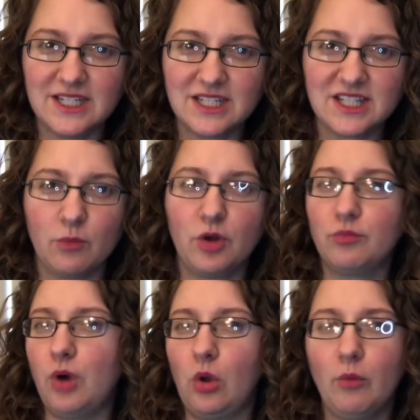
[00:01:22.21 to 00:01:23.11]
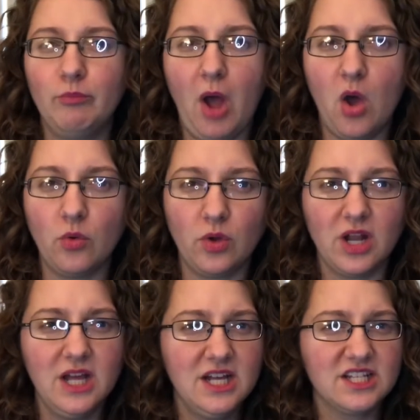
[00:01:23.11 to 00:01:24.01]
Someone broke a bone,
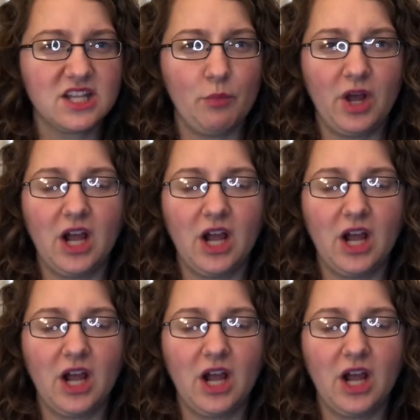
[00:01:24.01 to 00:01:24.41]
someone